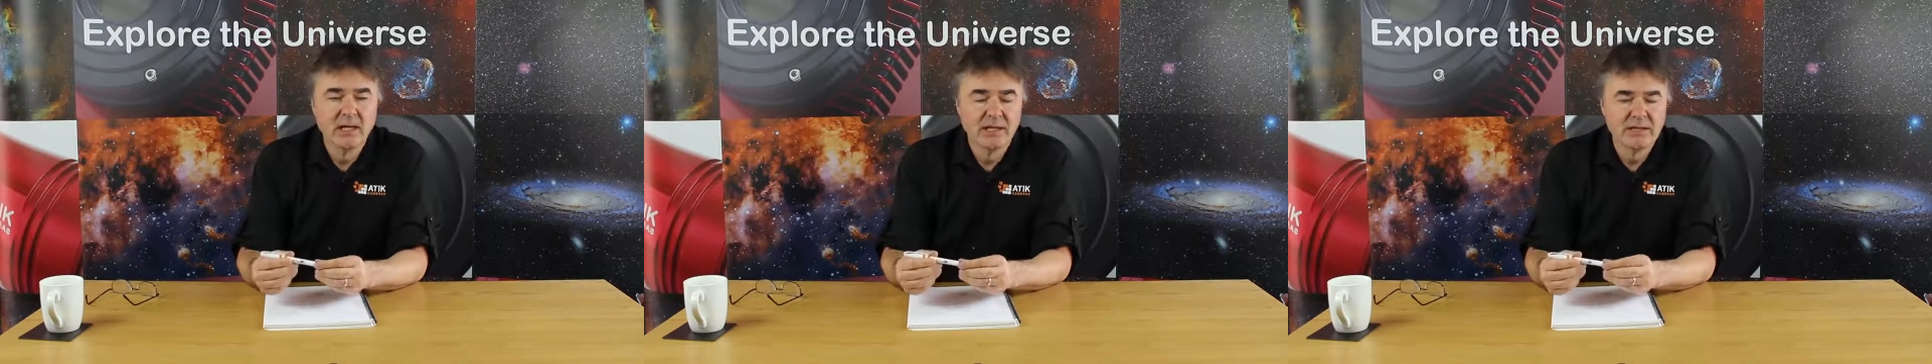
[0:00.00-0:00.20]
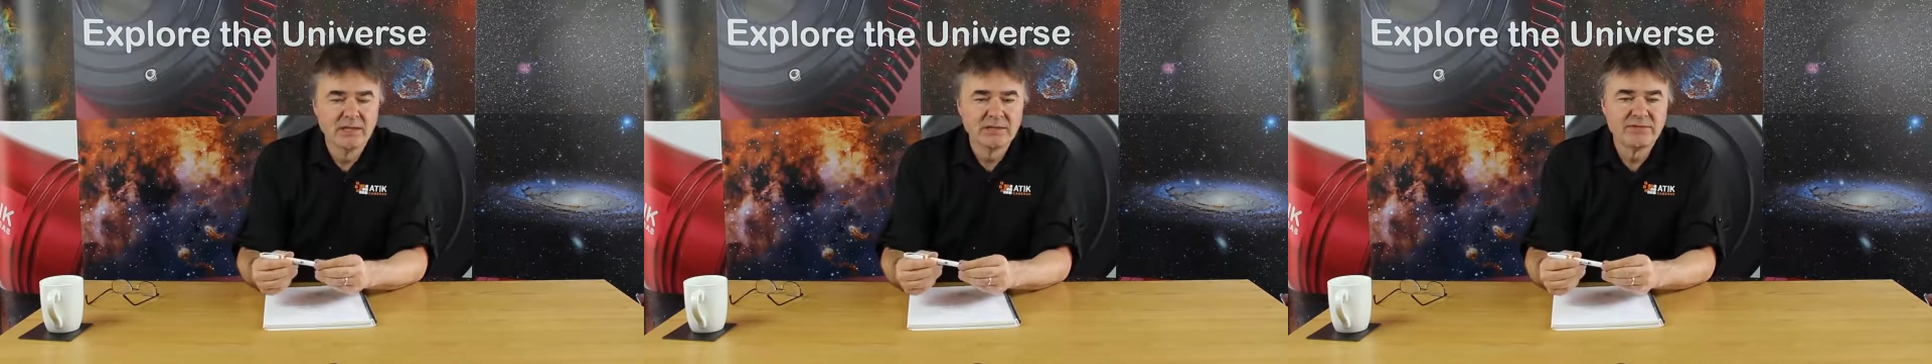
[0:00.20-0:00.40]

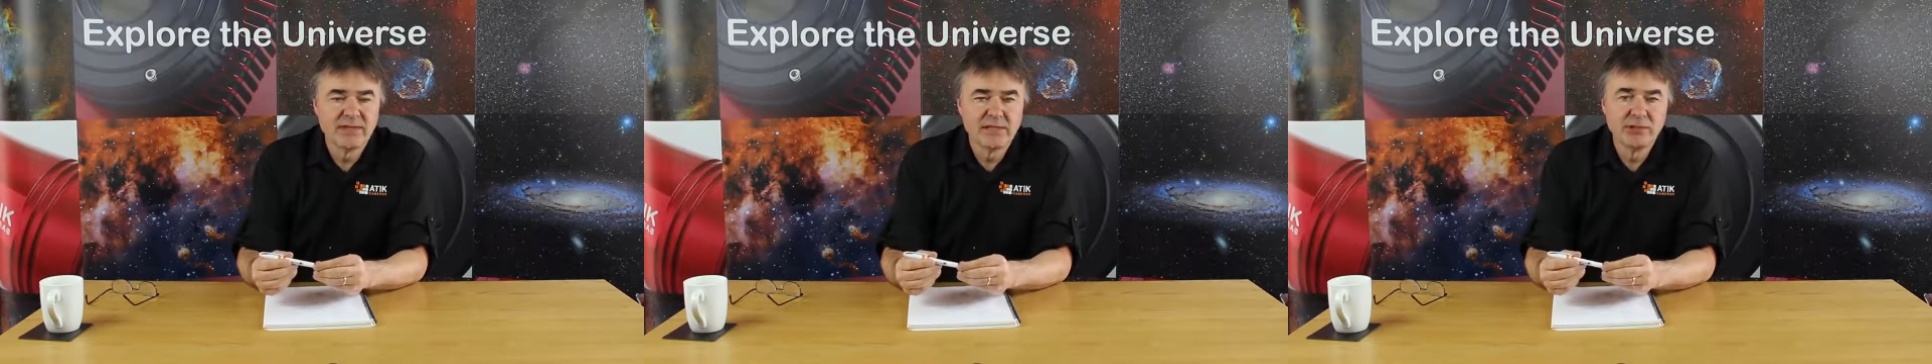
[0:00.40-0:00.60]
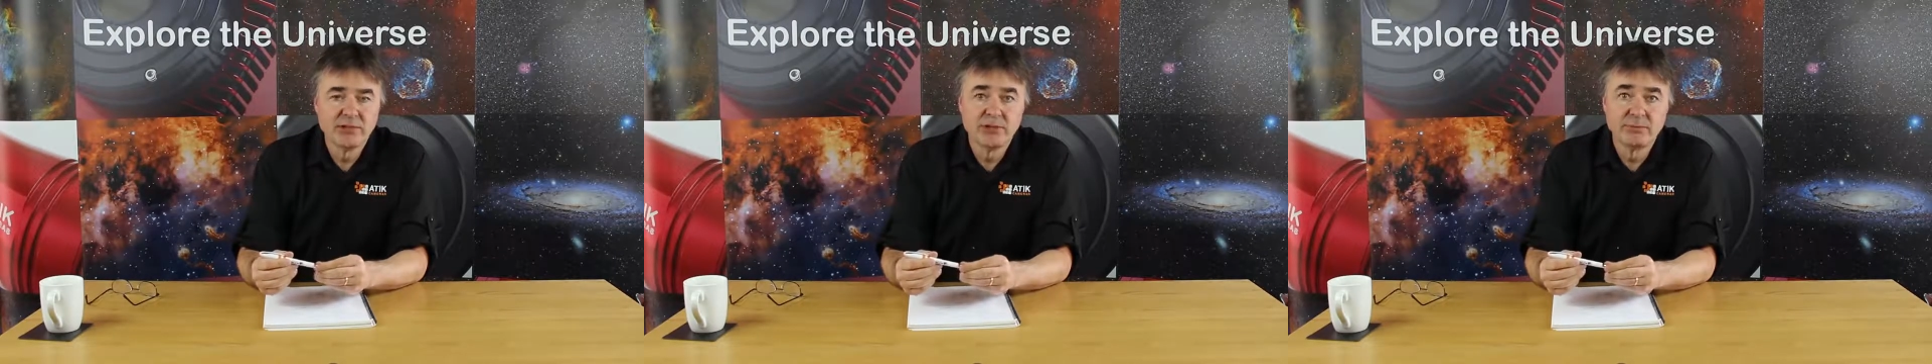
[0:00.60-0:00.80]
And this
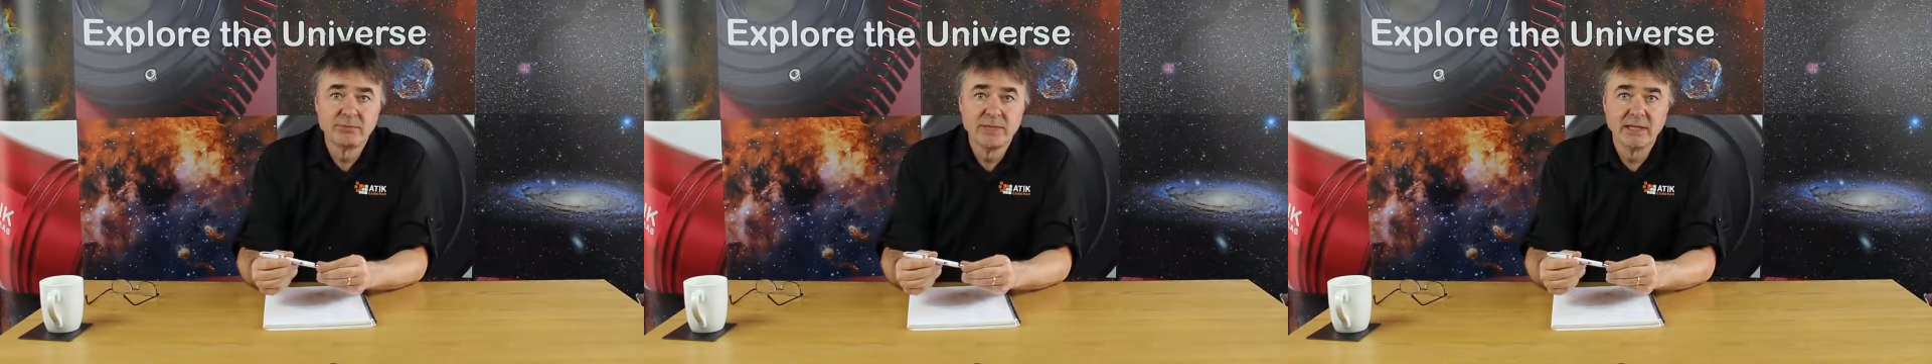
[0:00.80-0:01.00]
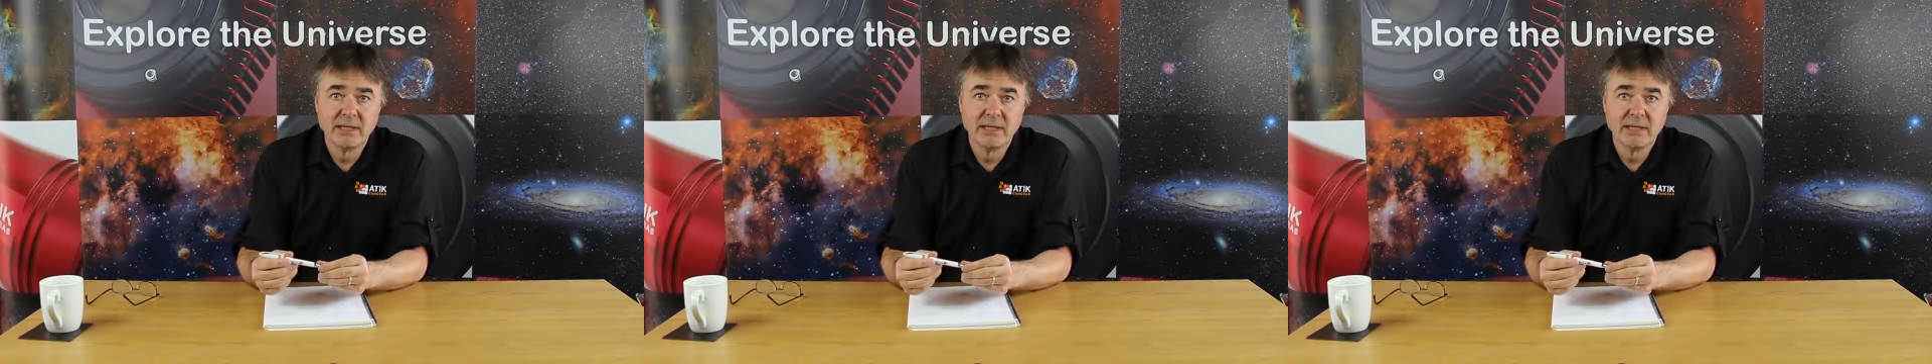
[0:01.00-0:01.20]
value
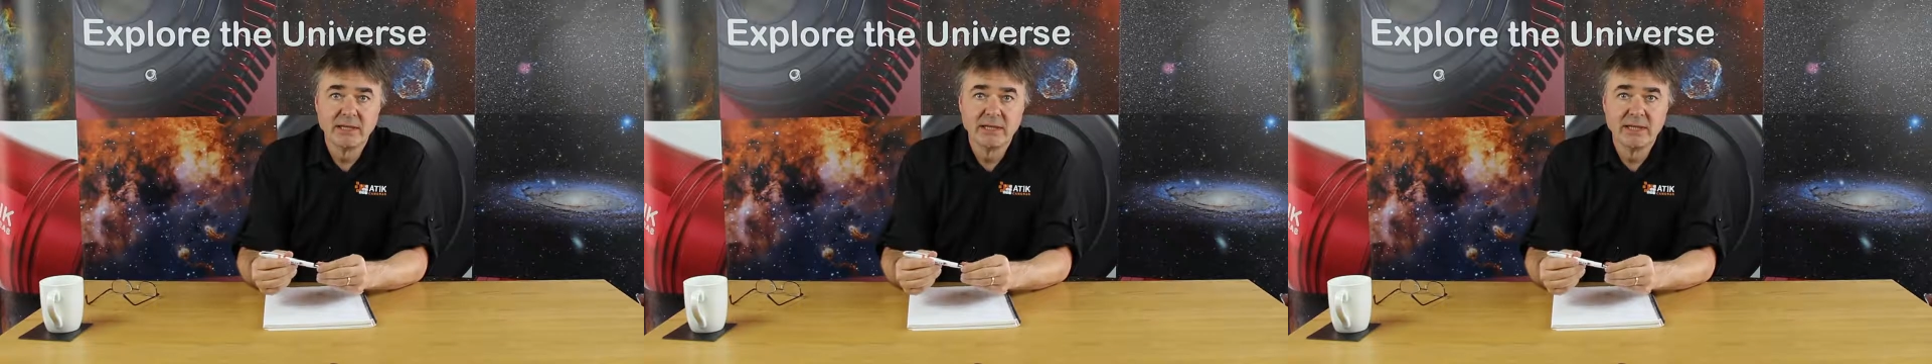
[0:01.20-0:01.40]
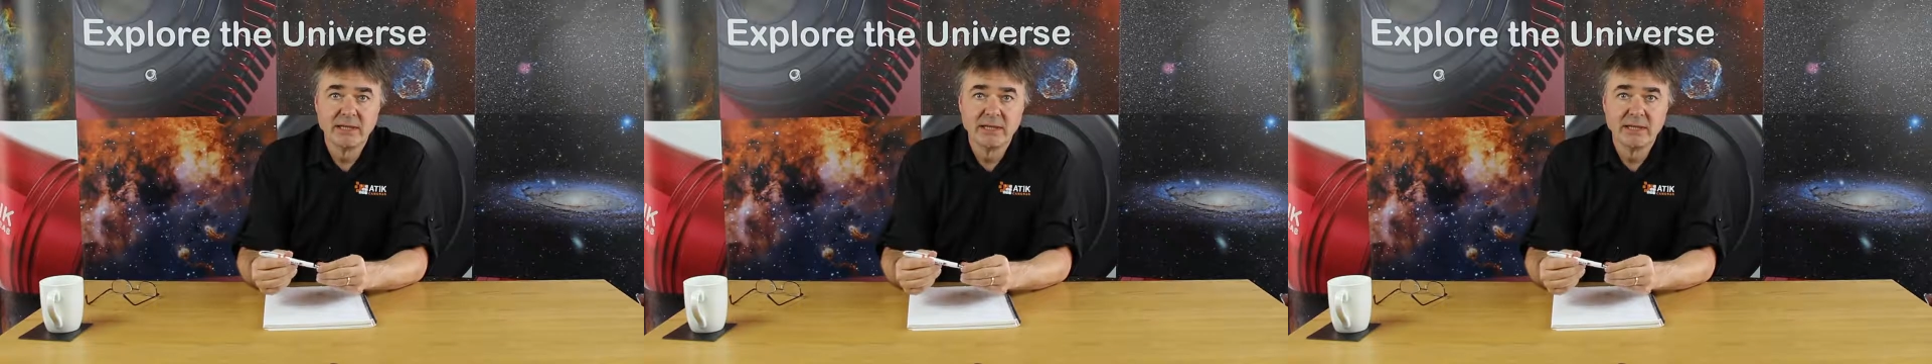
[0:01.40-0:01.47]
should be